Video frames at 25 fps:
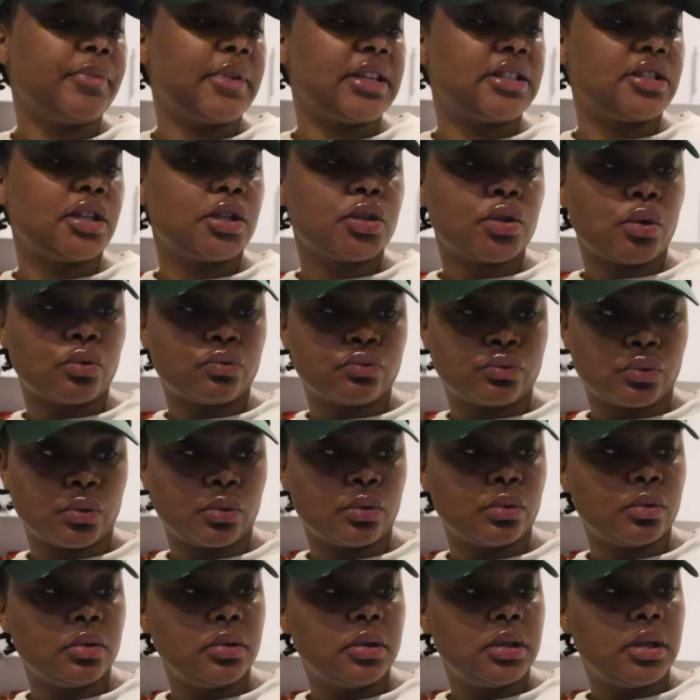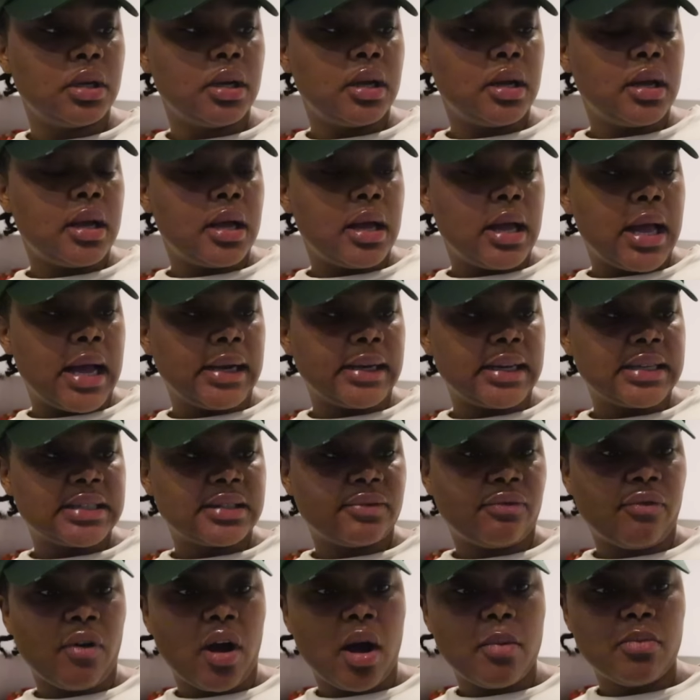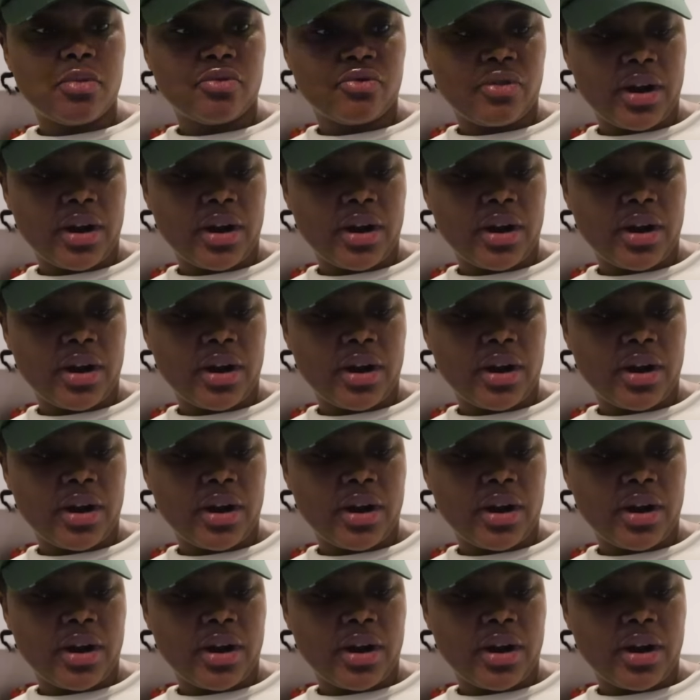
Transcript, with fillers: This is raw and it's farm